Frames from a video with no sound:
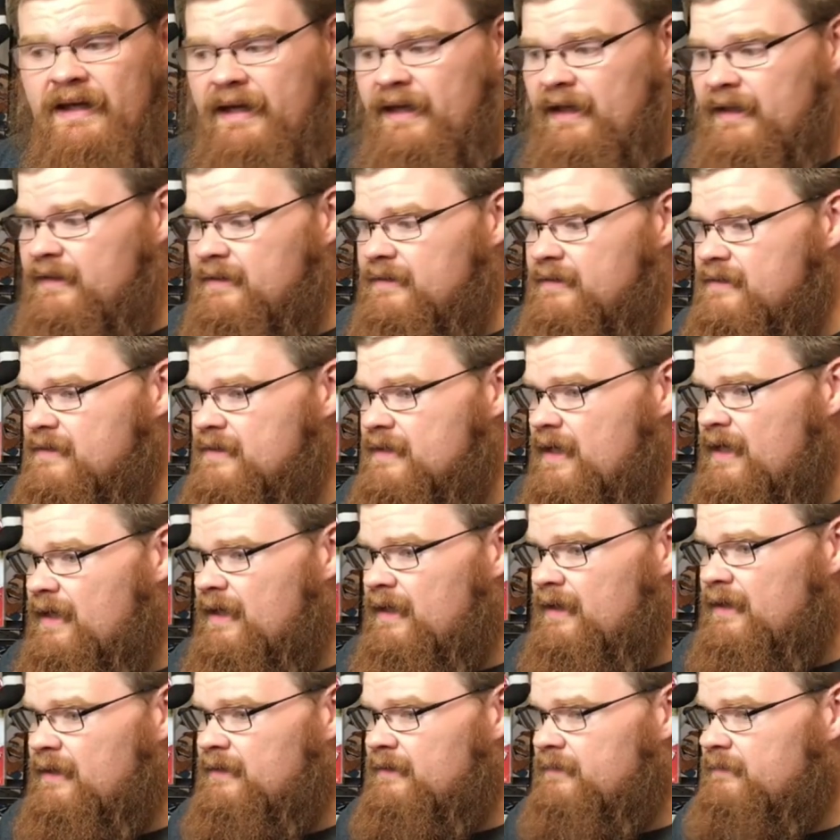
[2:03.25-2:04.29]
and
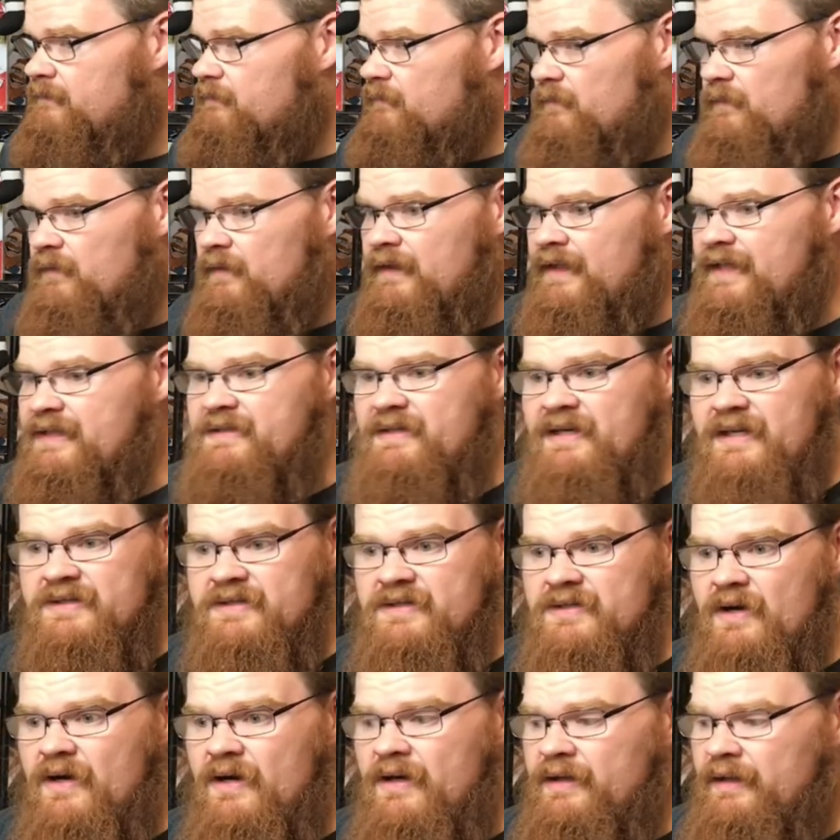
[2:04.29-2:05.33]
let's get
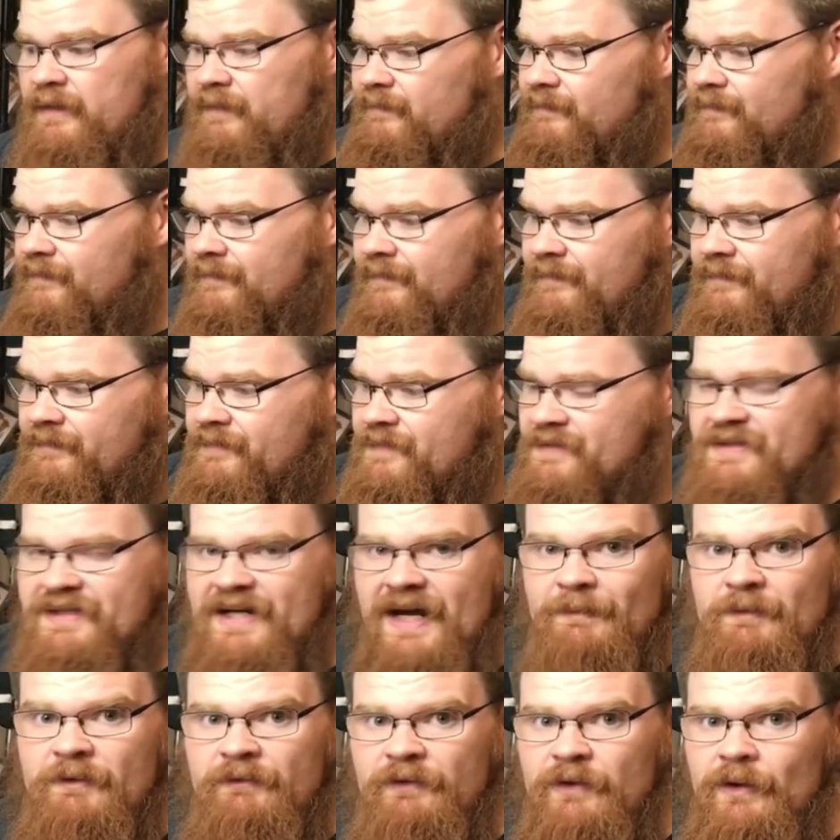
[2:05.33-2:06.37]
started. It's
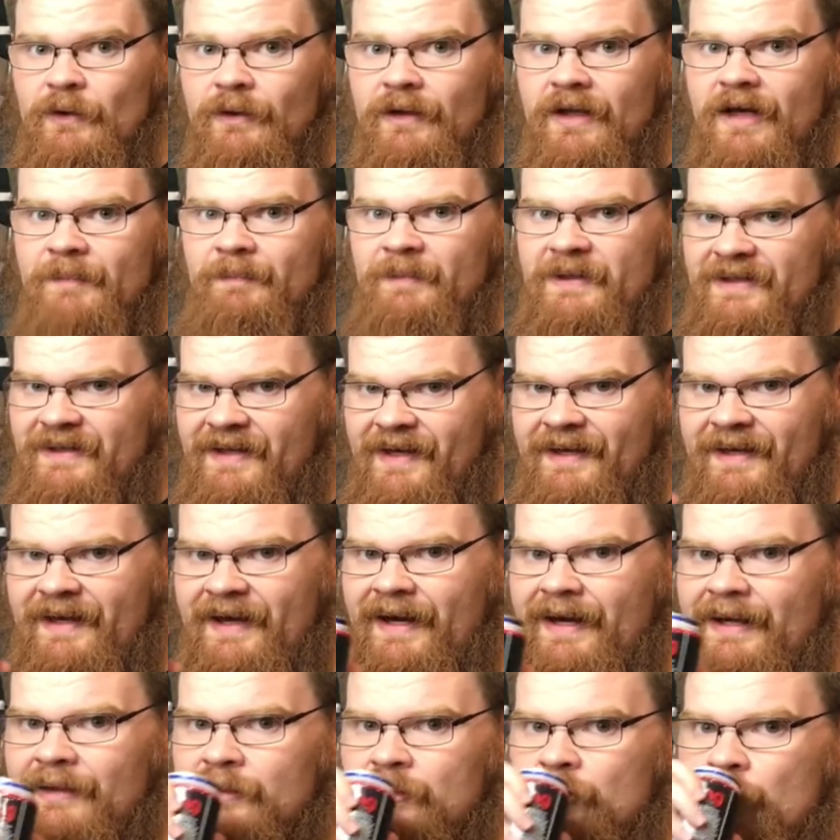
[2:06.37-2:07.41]
time to fuel up and geek
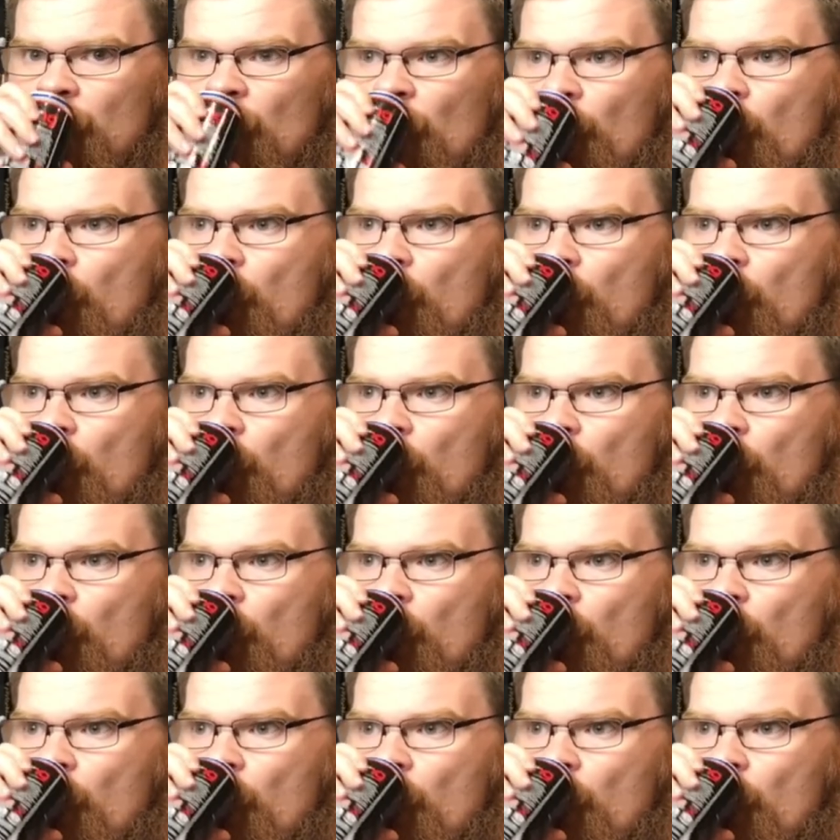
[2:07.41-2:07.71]
out